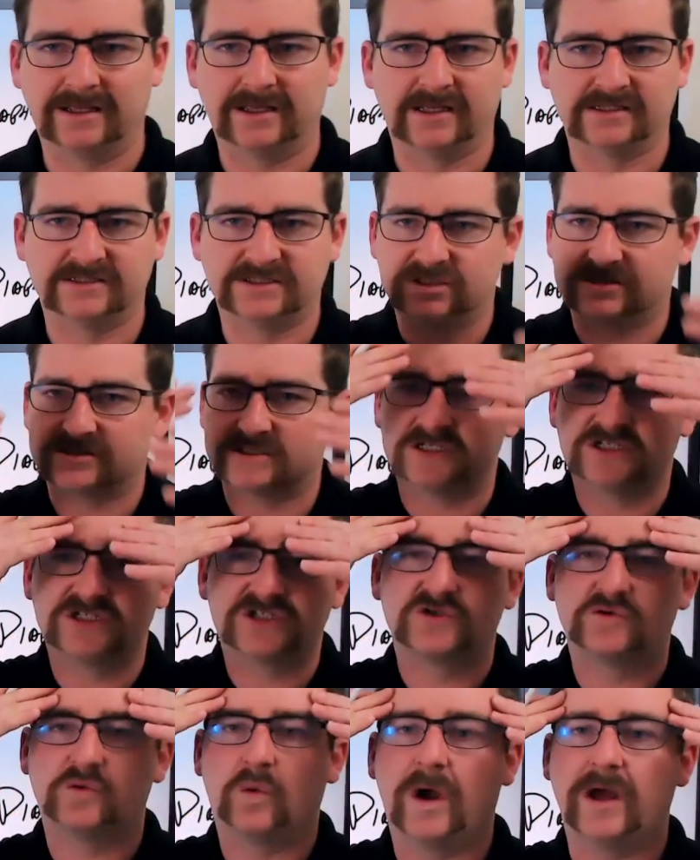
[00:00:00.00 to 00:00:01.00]
It's just a
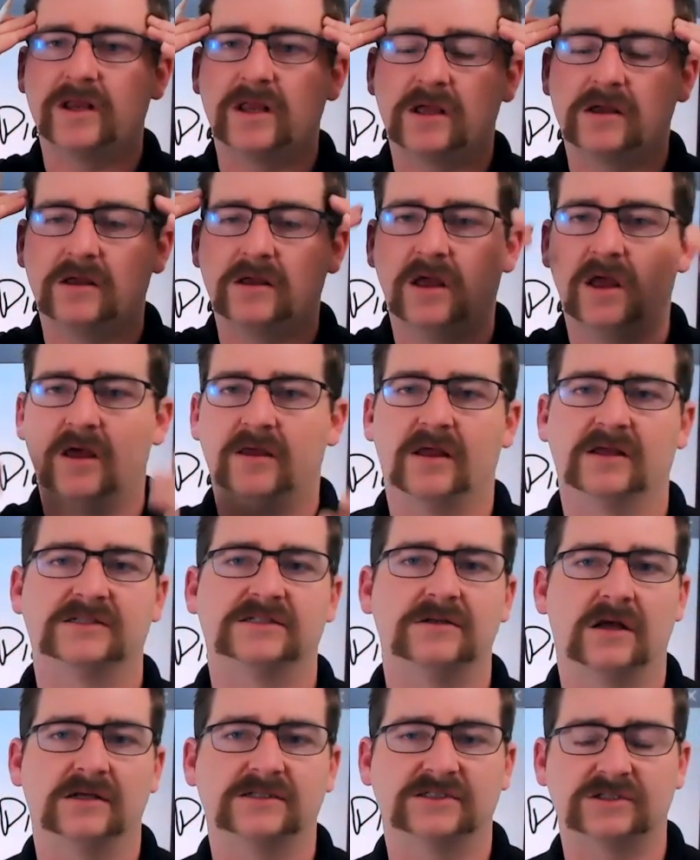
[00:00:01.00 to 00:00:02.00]
sweating that's
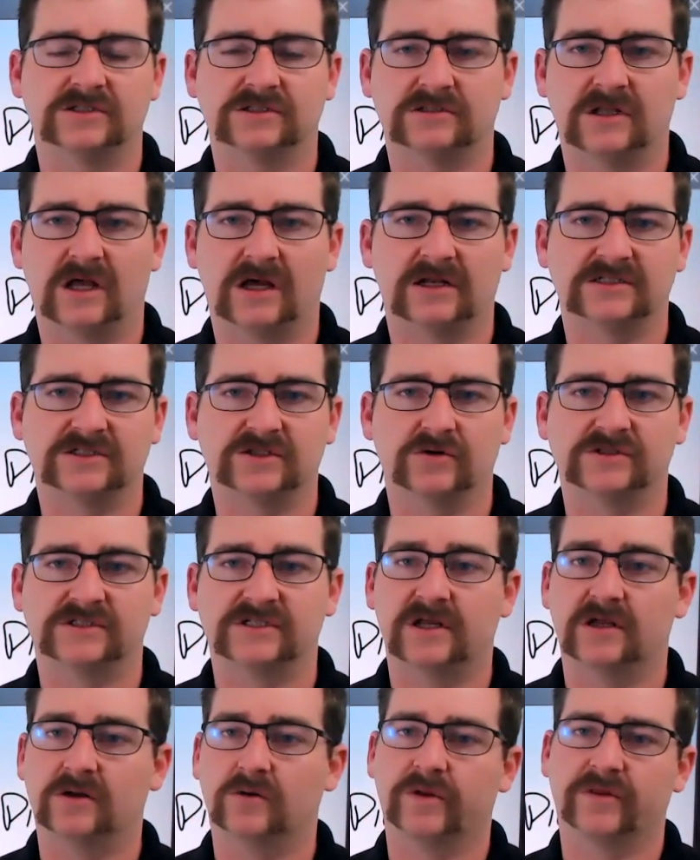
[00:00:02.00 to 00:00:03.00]
not, not
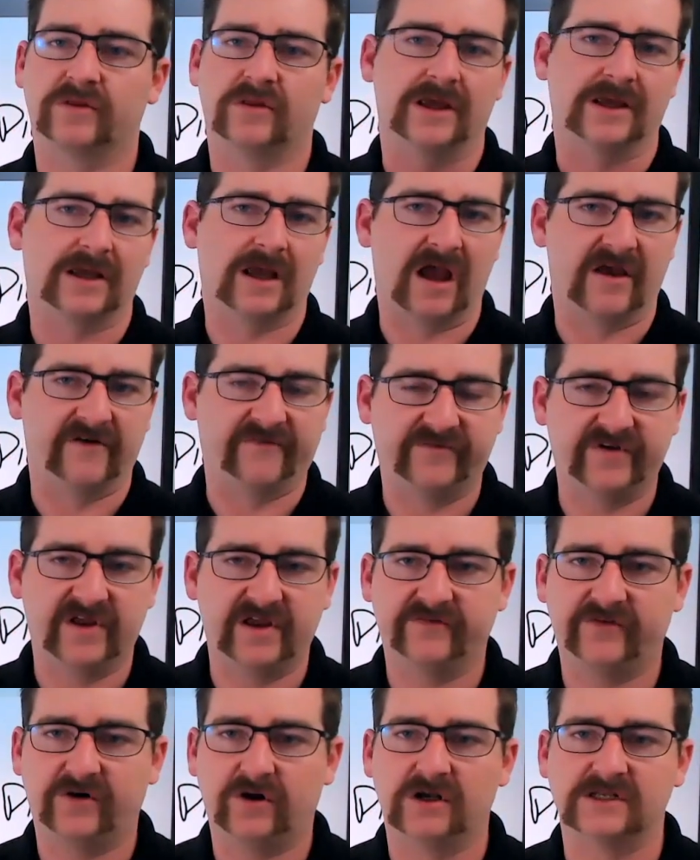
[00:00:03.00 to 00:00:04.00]
associated with like high fever.